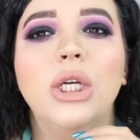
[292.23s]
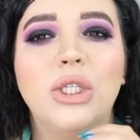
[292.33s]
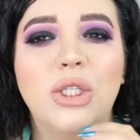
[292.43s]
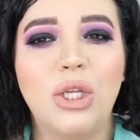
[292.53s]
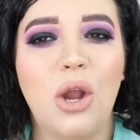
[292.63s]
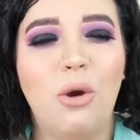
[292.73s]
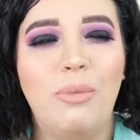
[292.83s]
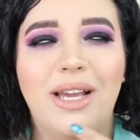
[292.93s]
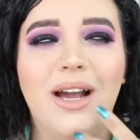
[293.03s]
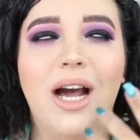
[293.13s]
So
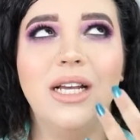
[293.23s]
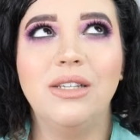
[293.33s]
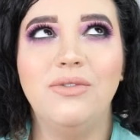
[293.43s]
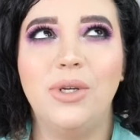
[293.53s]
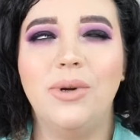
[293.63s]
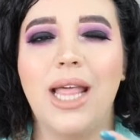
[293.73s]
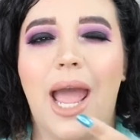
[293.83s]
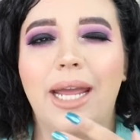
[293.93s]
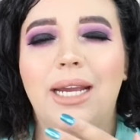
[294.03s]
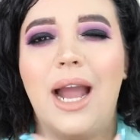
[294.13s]
because of doing
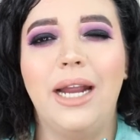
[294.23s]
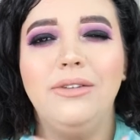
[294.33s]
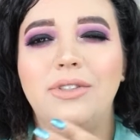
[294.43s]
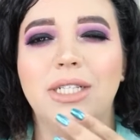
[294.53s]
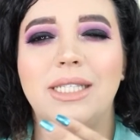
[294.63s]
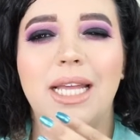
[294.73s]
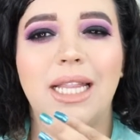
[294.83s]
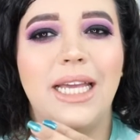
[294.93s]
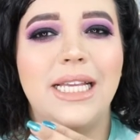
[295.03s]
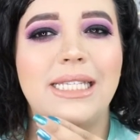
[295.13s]
that, it kind of just
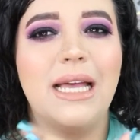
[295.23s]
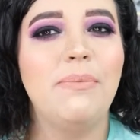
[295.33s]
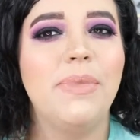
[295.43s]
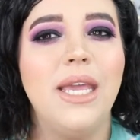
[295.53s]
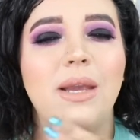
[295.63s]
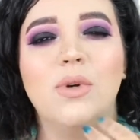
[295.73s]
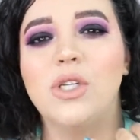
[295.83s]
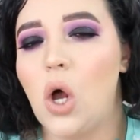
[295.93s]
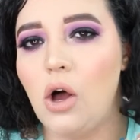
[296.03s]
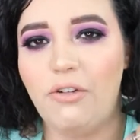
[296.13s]
like something was
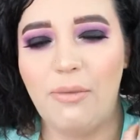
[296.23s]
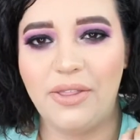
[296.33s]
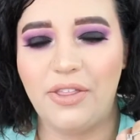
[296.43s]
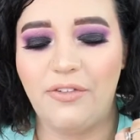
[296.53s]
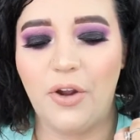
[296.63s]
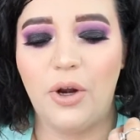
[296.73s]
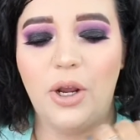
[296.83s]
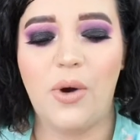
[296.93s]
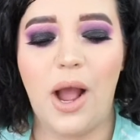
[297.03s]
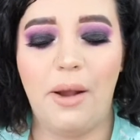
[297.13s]
off about the
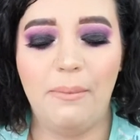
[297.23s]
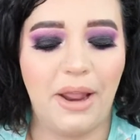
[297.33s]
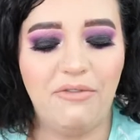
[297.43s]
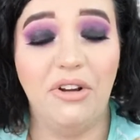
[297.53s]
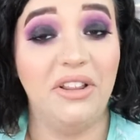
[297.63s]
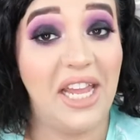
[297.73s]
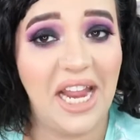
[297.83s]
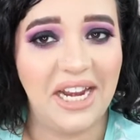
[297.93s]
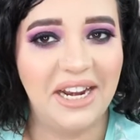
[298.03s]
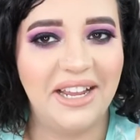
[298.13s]
photo. Um, I really
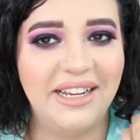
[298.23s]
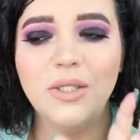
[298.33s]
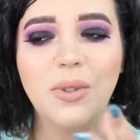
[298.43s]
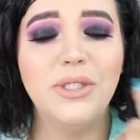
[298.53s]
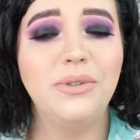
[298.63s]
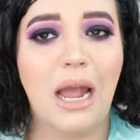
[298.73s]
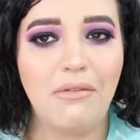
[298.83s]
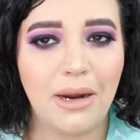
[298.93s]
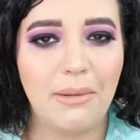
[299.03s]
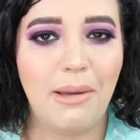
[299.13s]
hated it. So I do
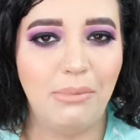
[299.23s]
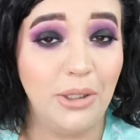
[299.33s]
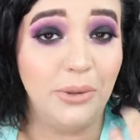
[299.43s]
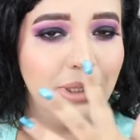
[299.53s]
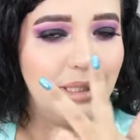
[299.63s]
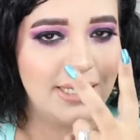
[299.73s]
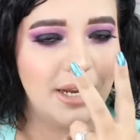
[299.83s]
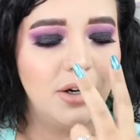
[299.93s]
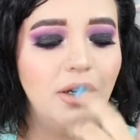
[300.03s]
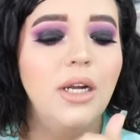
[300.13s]
not recommend blue in the
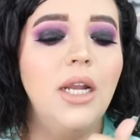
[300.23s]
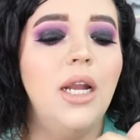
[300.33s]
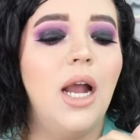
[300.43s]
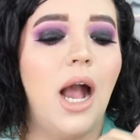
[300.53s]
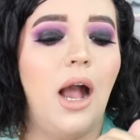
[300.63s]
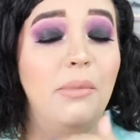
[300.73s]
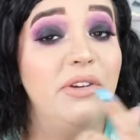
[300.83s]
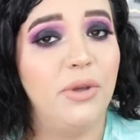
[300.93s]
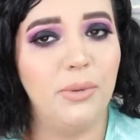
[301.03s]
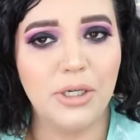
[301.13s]
center. Um,
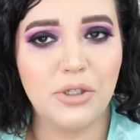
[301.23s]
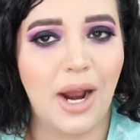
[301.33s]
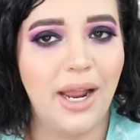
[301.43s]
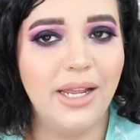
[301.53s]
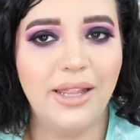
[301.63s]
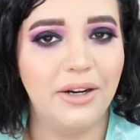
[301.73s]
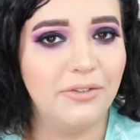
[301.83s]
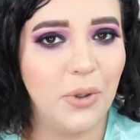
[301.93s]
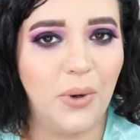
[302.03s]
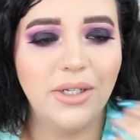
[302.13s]
if you want to try it, then
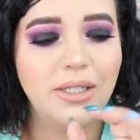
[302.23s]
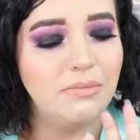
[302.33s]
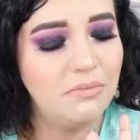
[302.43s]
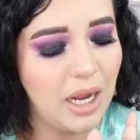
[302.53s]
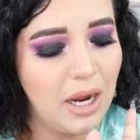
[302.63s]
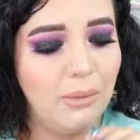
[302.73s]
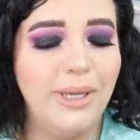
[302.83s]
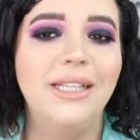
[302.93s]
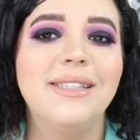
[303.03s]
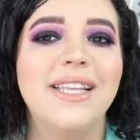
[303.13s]
of course, by all
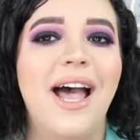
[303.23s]
means.